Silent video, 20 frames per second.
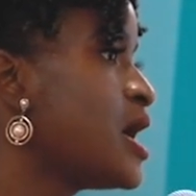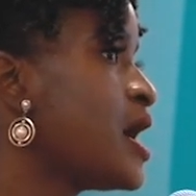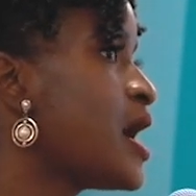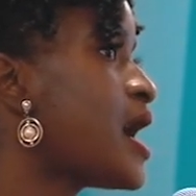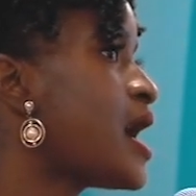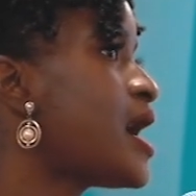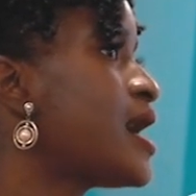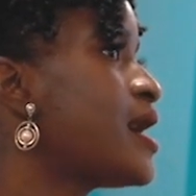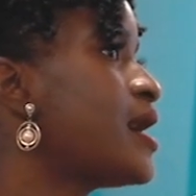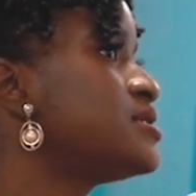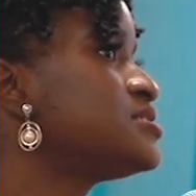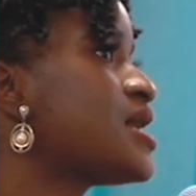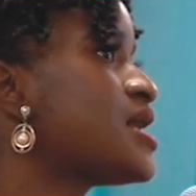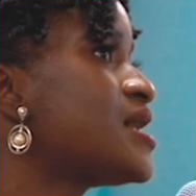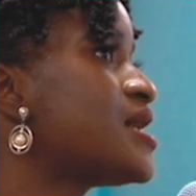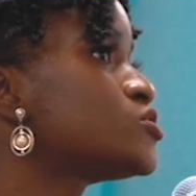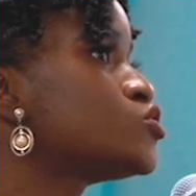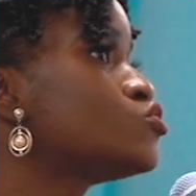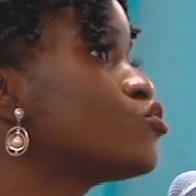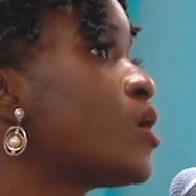And
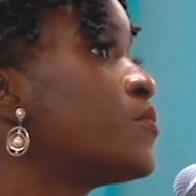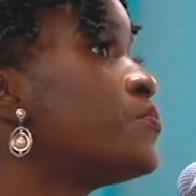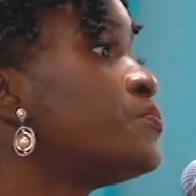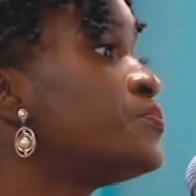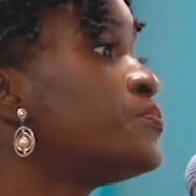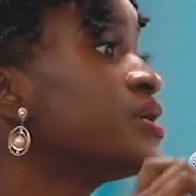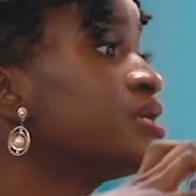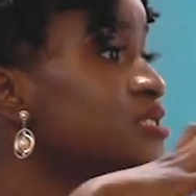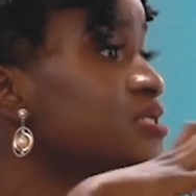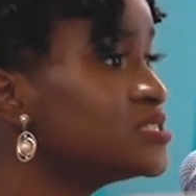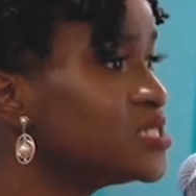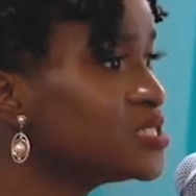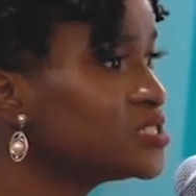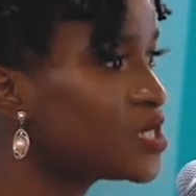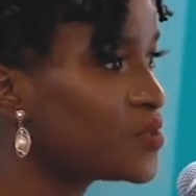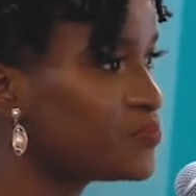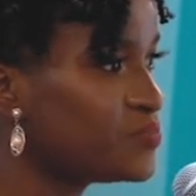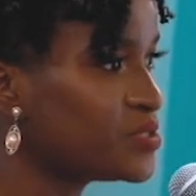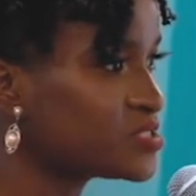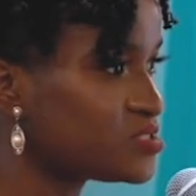as you're building your
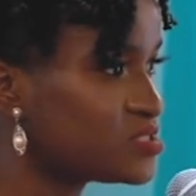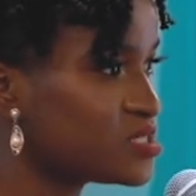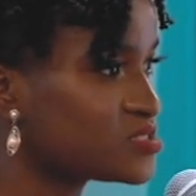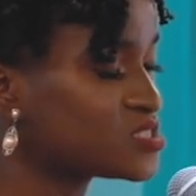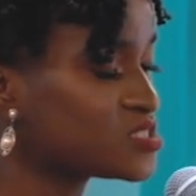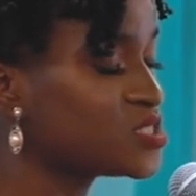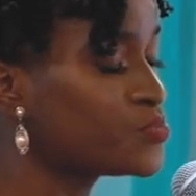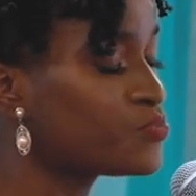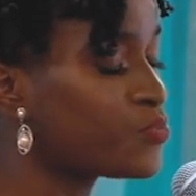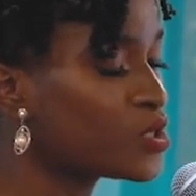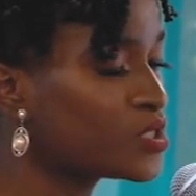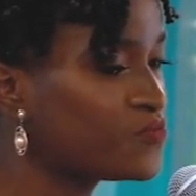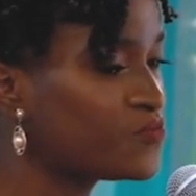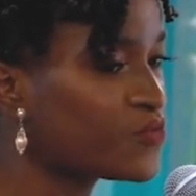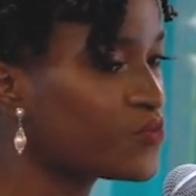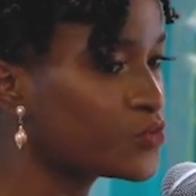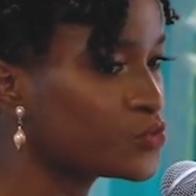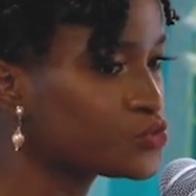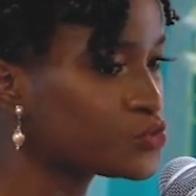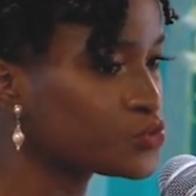business, it's important for
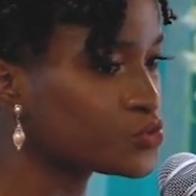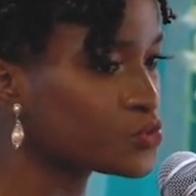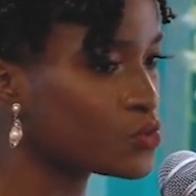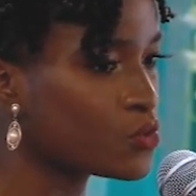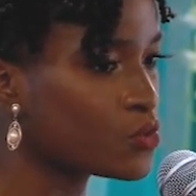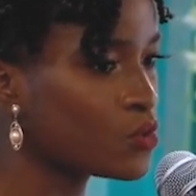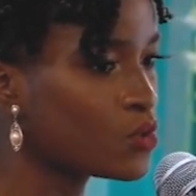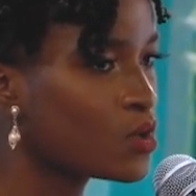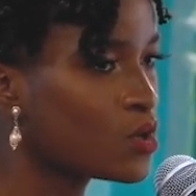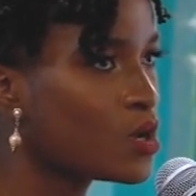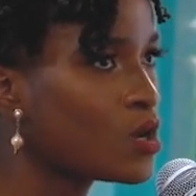you to know